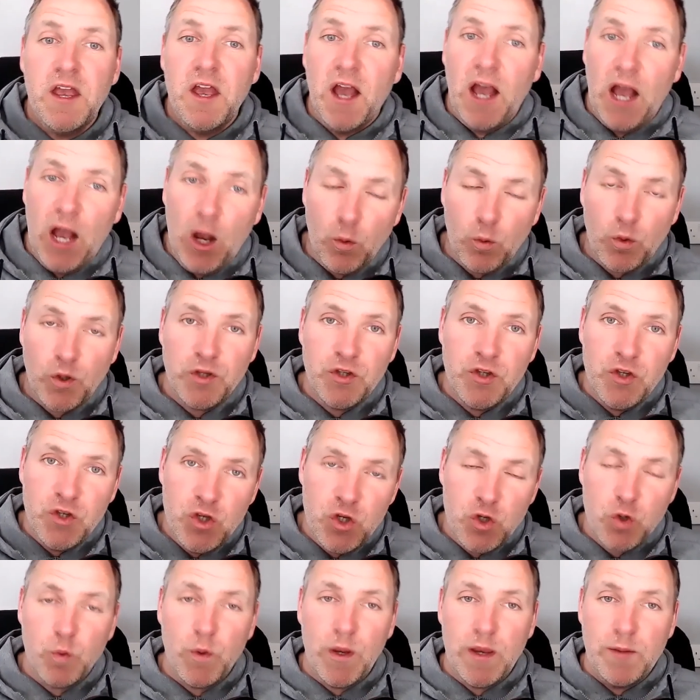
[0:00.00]
how can
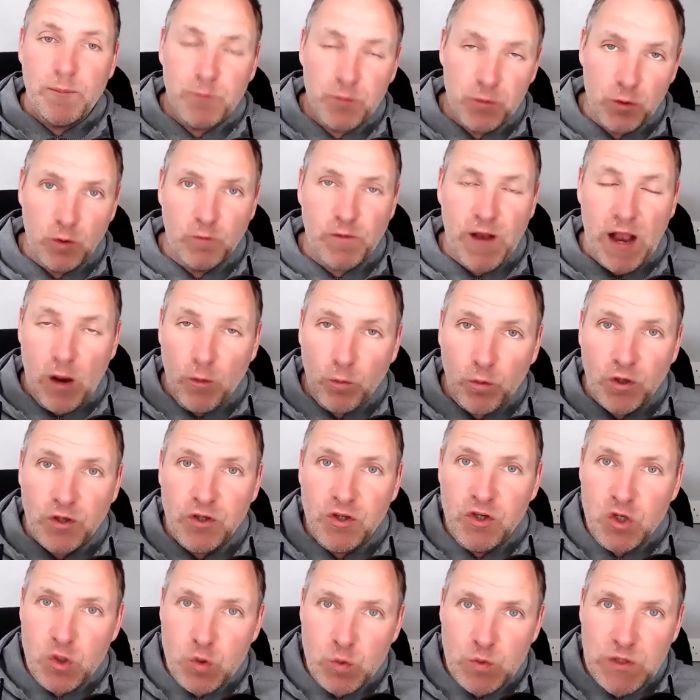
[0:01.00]
you improve? How
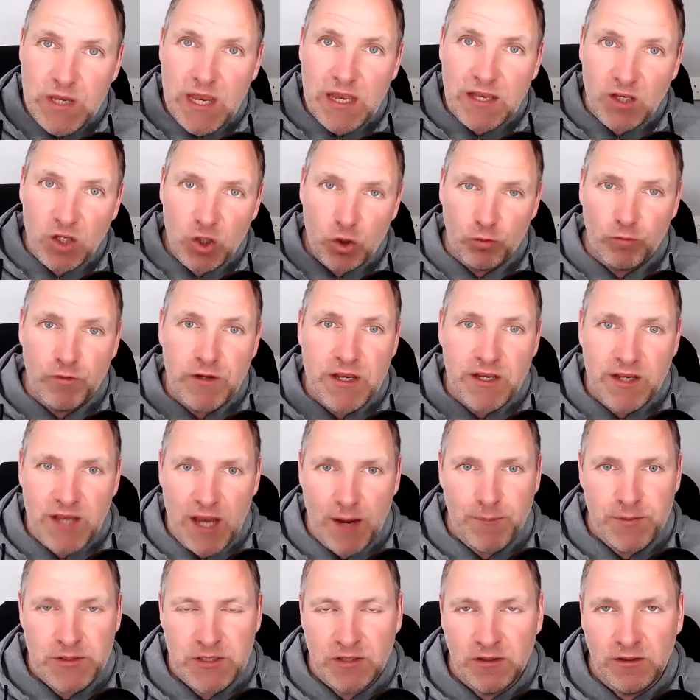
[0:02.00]
can you gain career
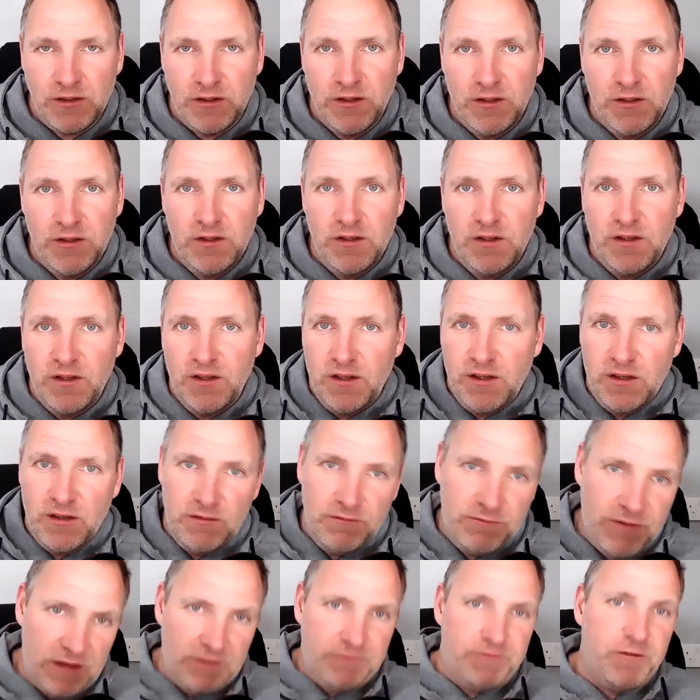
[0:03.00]
capital?
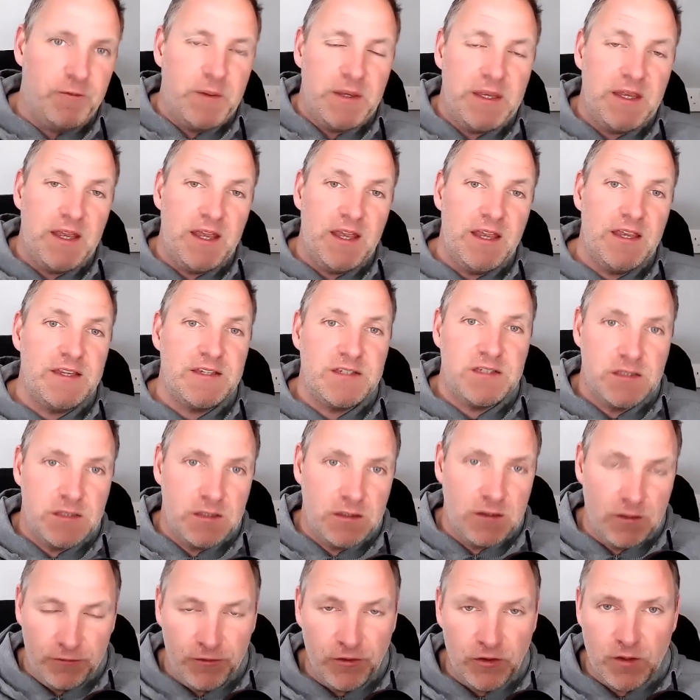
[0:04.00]
That for me is
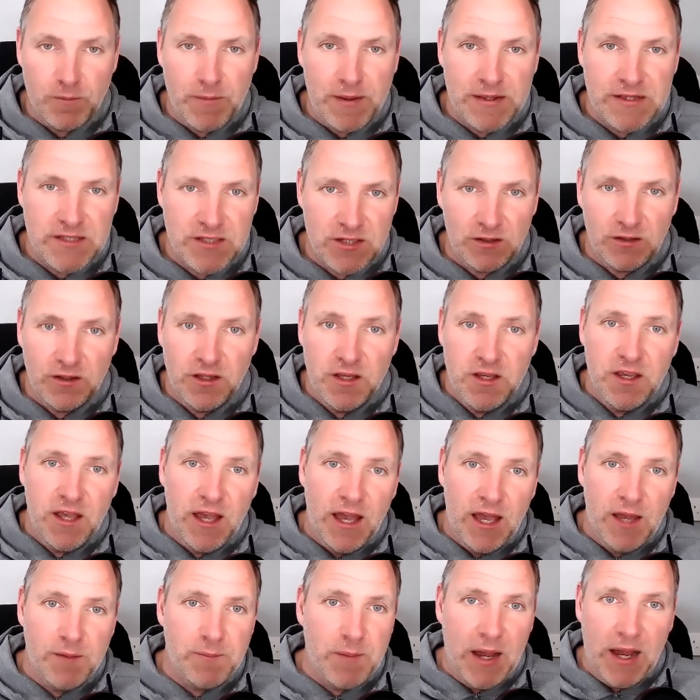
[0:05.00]
the fundamental.
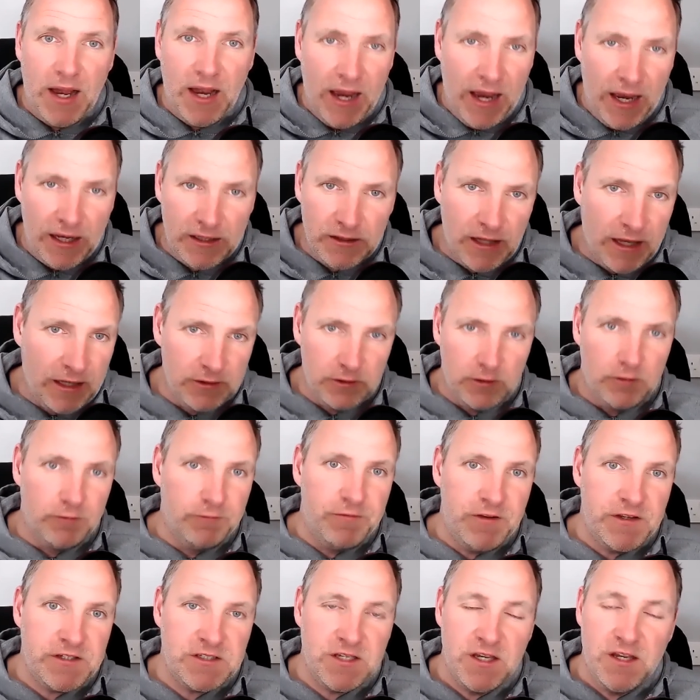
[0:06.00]
I love
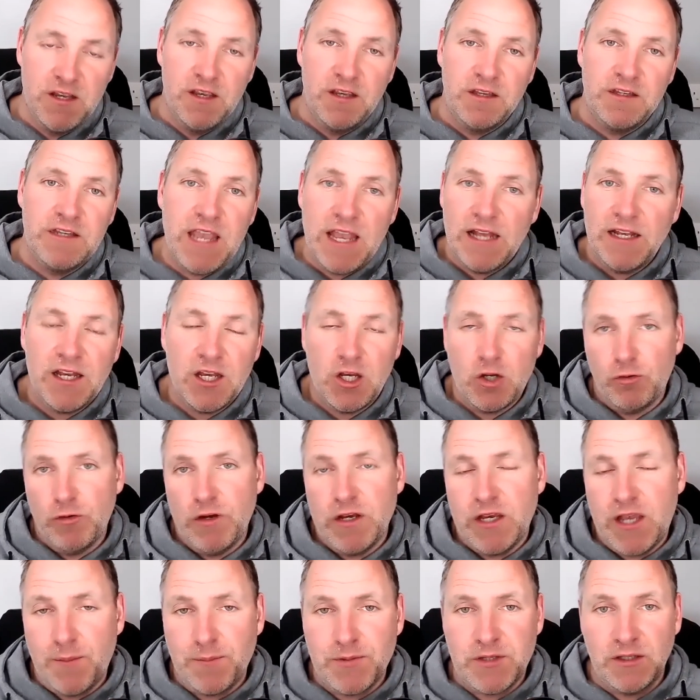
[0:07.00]
this. Gaining
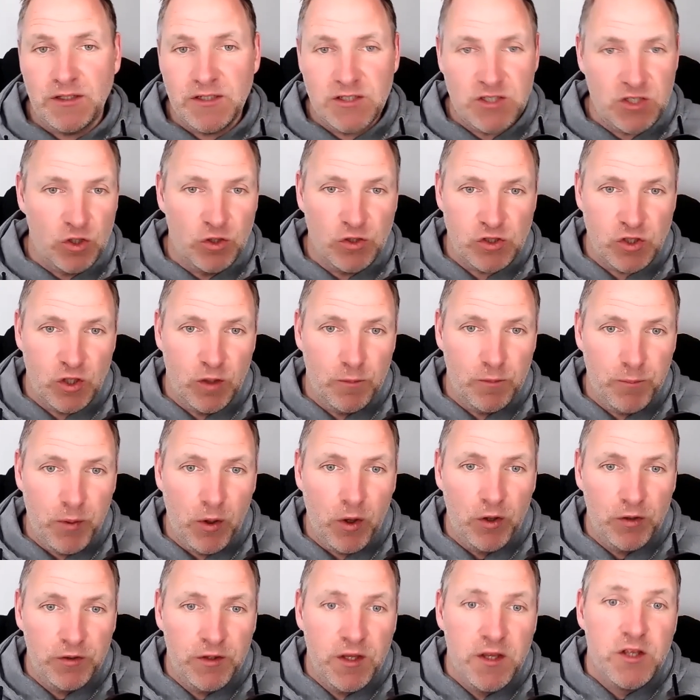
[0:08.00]
career capital is so, so
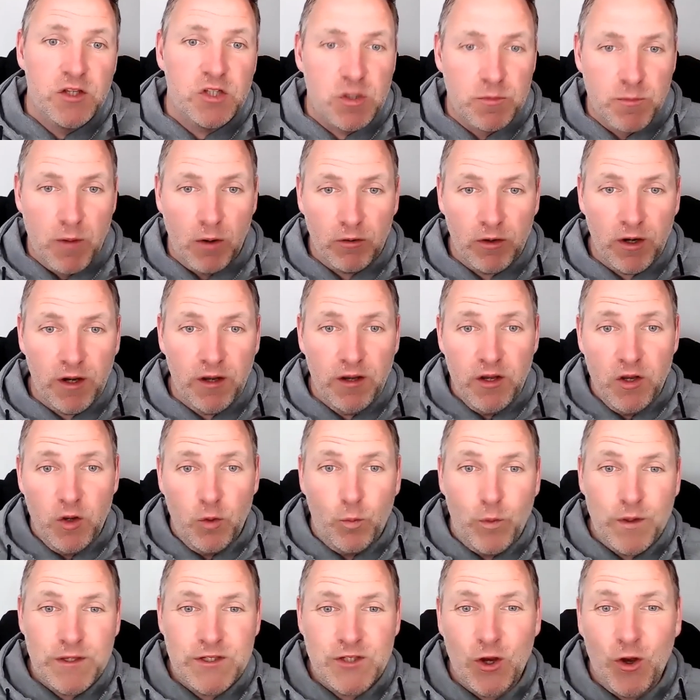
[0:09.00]
important. Tomorrow,
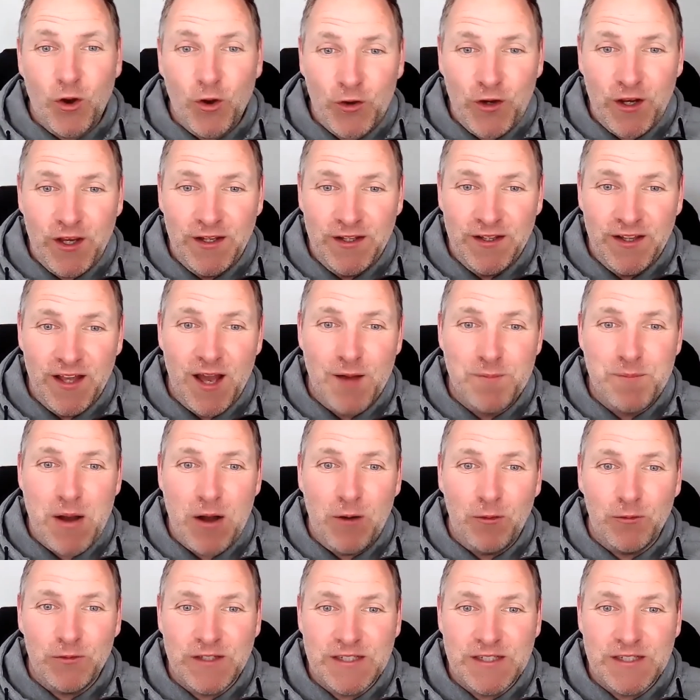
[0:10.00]
we're talking about